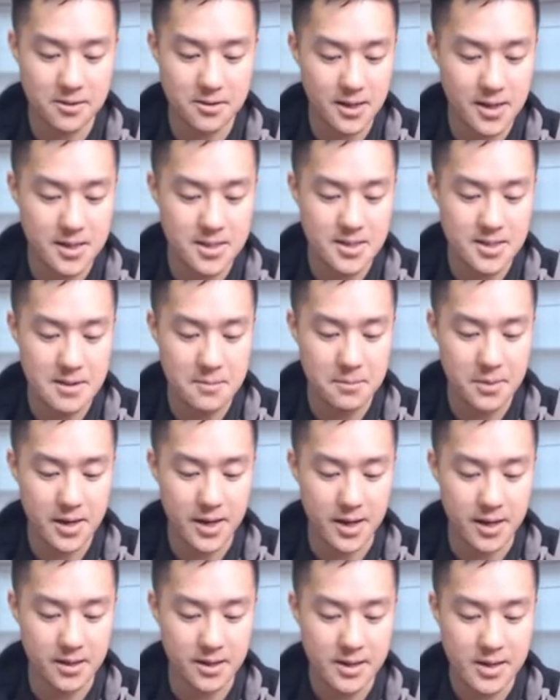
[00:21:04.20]
That's not
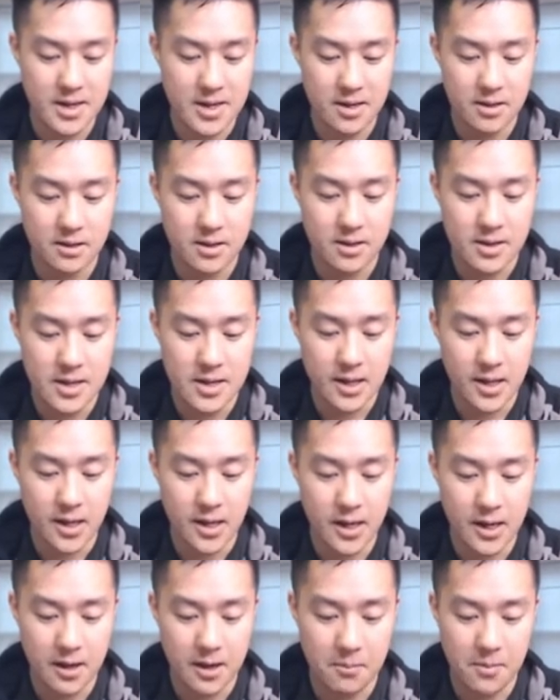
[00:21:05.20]
bad.
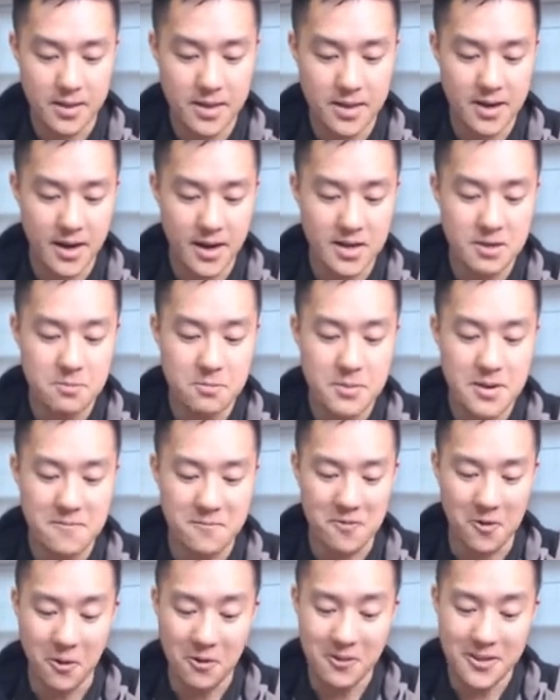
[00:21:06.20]
Um, and then Ice Beam
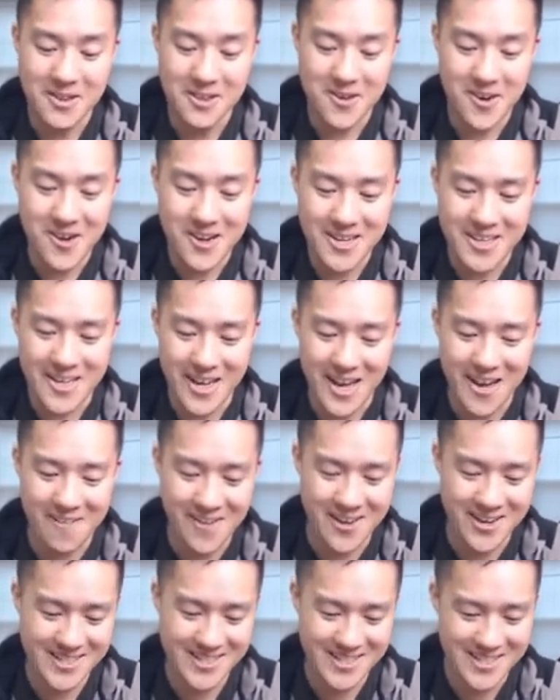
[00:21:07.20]
for only 30
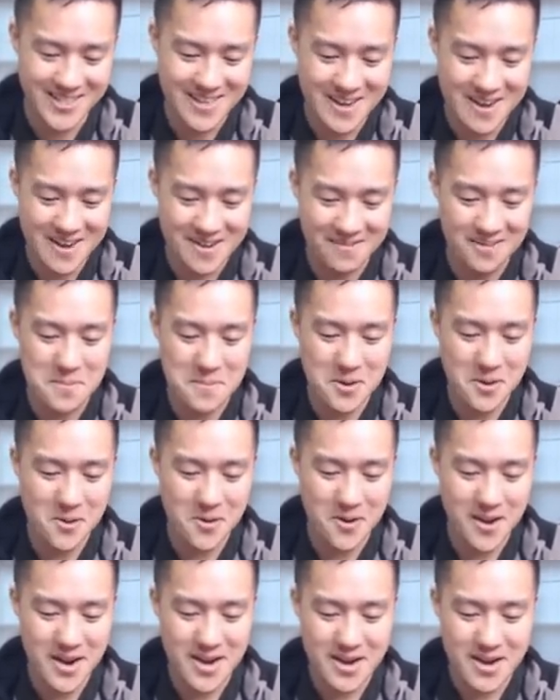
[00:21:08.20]
damage. Flip a
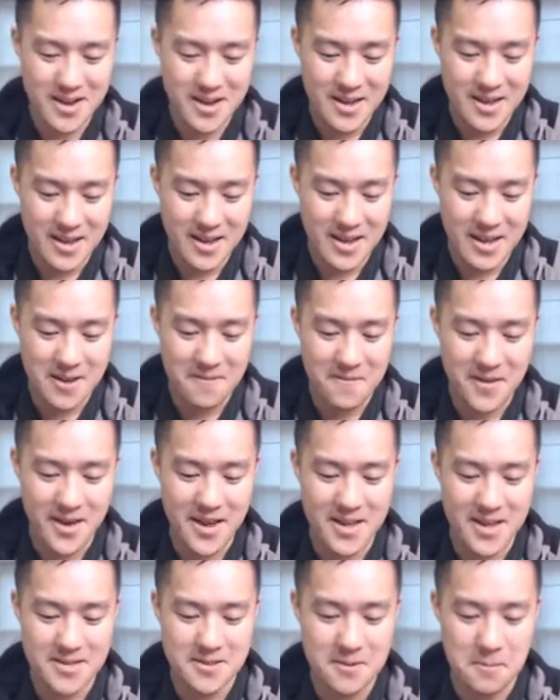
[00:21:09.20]
coin if
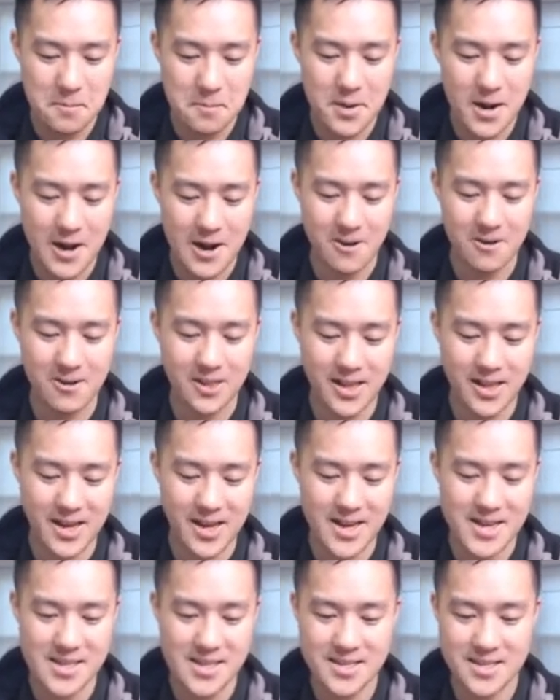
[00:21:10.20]
heads
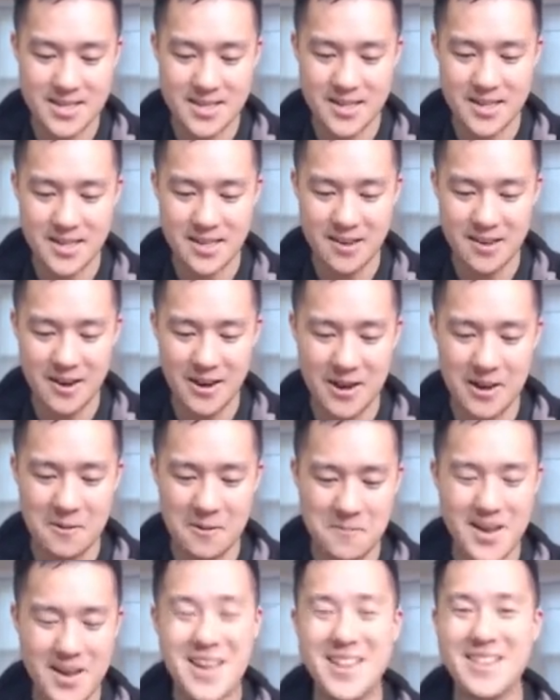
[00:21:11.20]
paralyzed. Oh
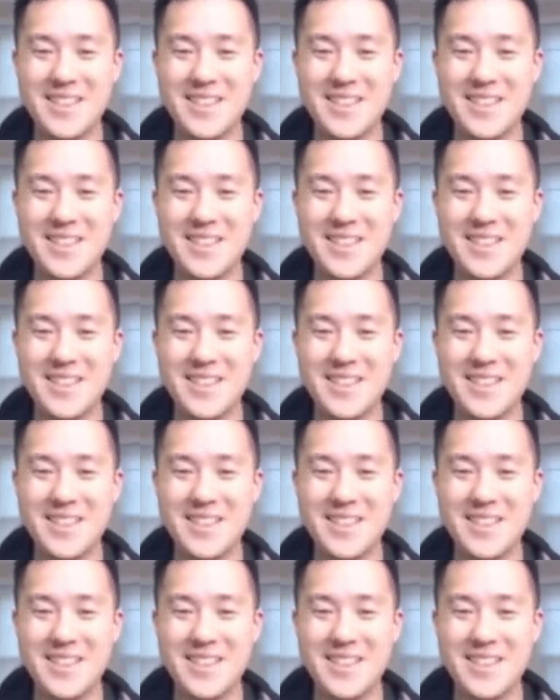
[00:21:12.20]
man,